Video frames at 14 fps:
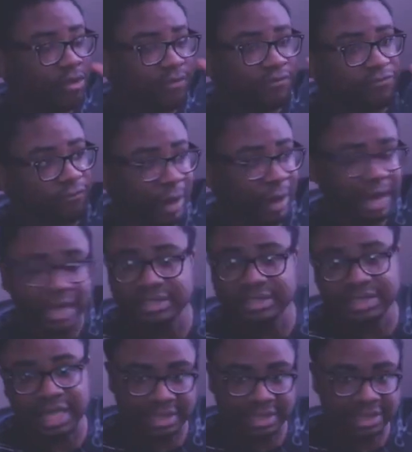
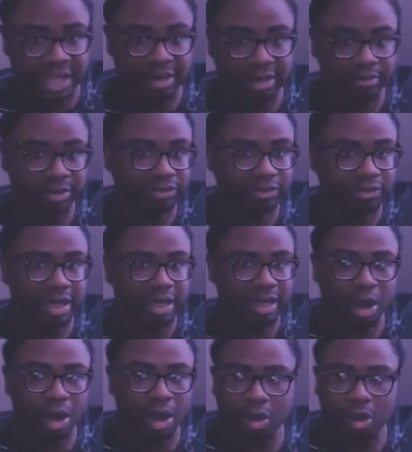franchise got obliterated. Like
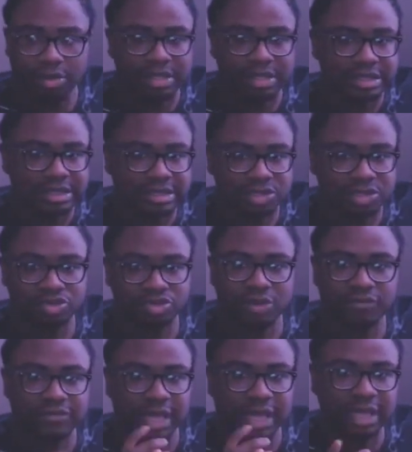all the assist
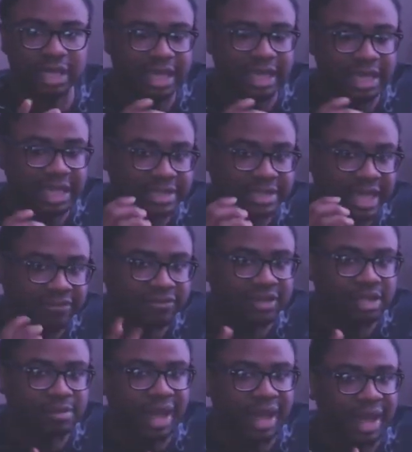trophies, like it's heavily
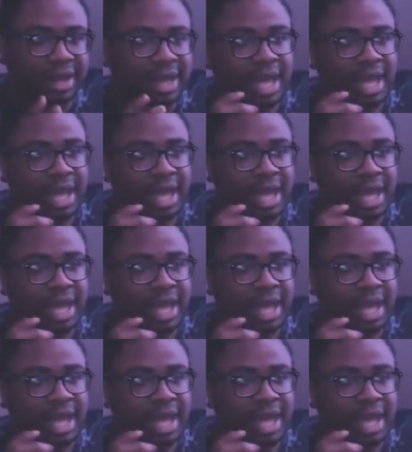implied